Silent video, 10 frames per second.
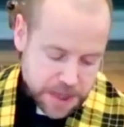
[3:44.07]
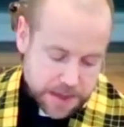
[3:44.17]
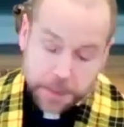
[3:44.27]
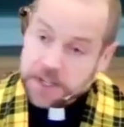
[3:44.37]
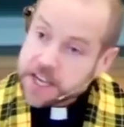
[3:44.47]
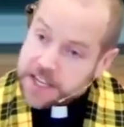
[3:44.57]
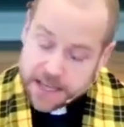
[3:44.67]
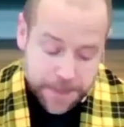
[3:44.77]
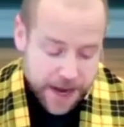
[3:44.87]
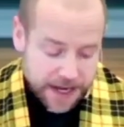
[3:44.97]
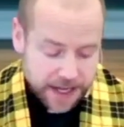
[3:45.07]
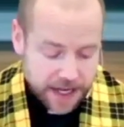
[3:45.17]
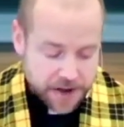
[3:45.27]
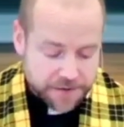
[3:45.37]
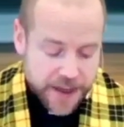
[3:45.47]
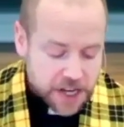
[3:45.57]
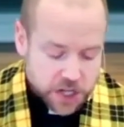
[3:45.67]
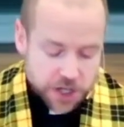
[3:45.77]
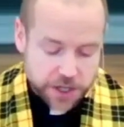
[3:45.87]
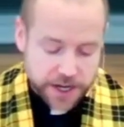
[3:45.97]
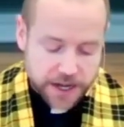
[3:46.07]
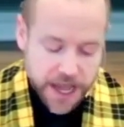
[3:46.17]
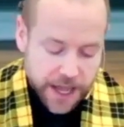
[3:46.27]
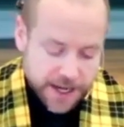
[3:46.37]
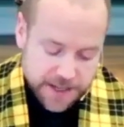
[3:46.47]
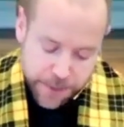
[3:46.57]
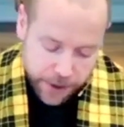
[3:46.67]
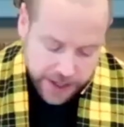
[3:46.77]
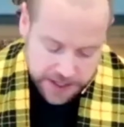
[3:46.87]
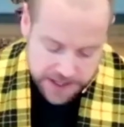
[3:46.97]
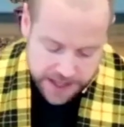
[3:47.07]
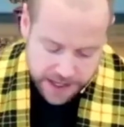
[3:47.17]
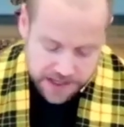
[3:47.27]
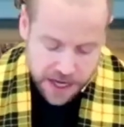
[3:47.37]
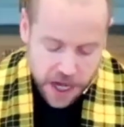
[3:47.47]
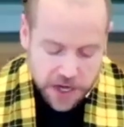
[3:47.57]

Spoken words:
participating in an adventure and experience that is